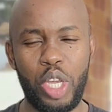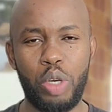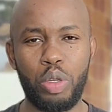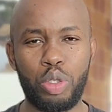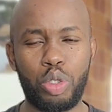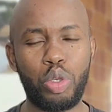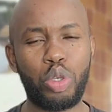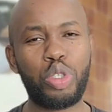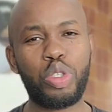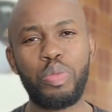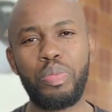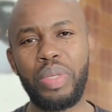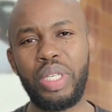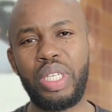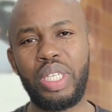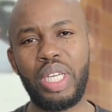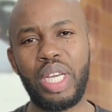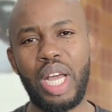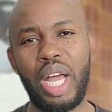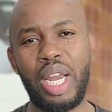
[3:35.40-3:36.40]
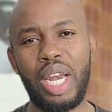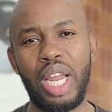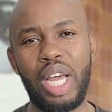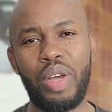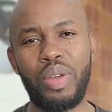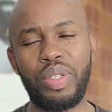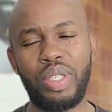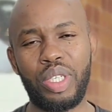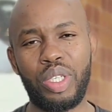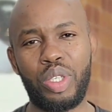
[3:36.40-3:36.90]
You know, social media
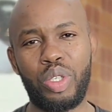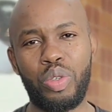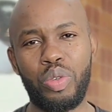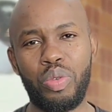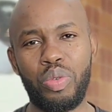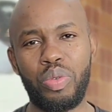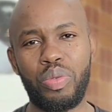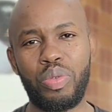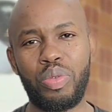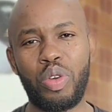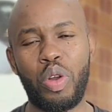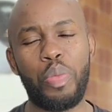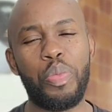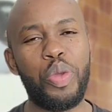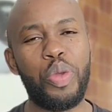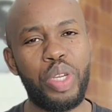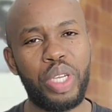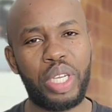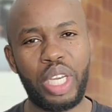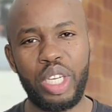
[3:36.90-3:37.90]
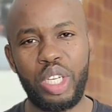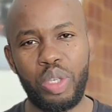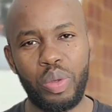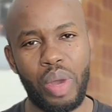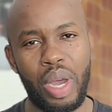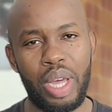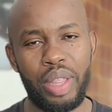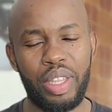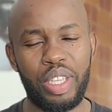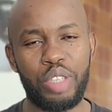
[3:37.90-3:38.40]
allows us to communicate
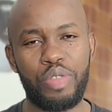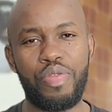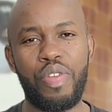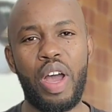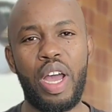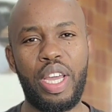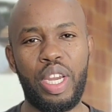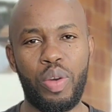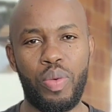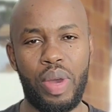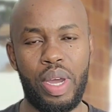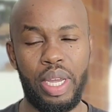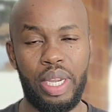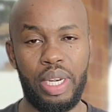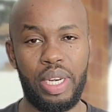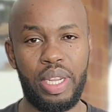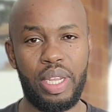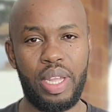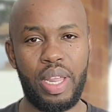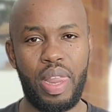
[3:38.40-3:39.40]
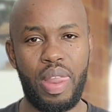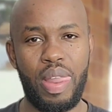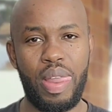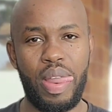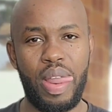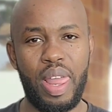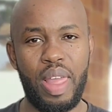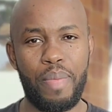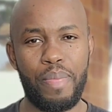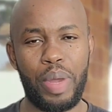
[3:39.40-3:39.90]
to others far and wide,
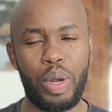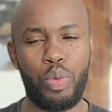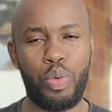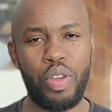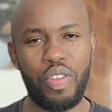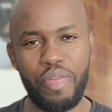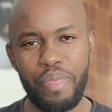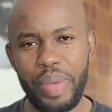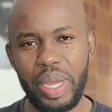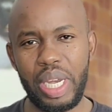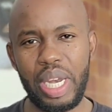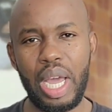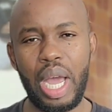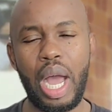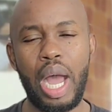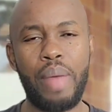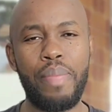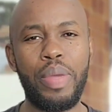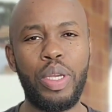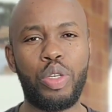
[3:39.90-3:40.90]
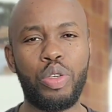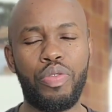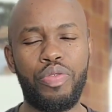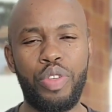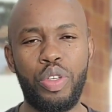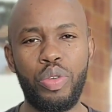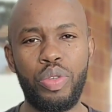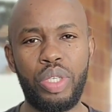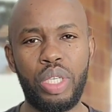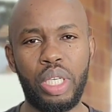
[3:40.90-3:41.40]
but we have made a habit
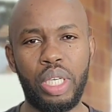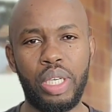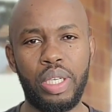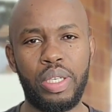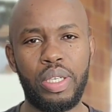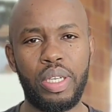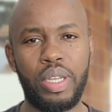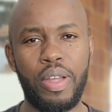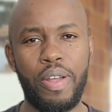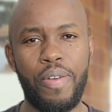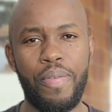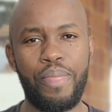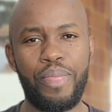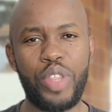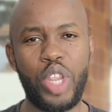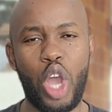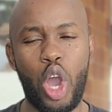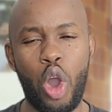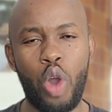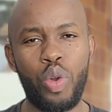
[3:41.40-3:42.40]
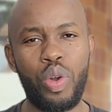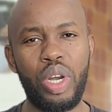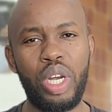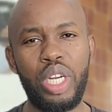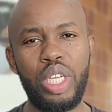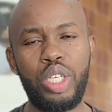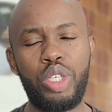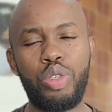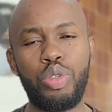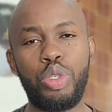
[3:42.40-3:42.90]
of using it
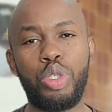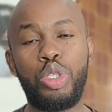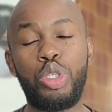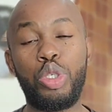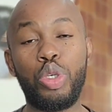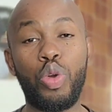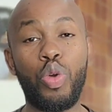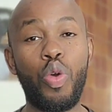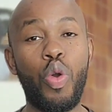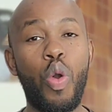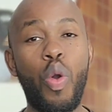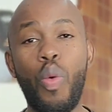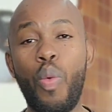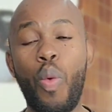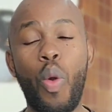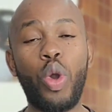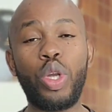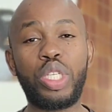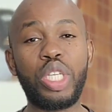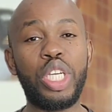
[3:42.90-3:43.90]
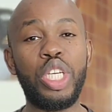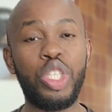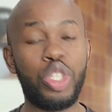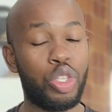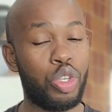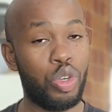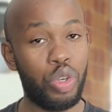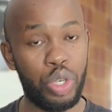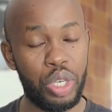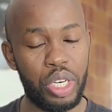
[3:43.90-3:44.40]
only to show what
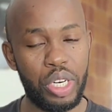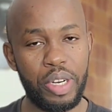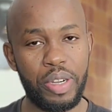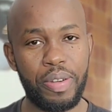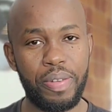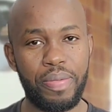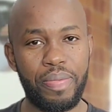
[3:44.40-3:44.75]
is good.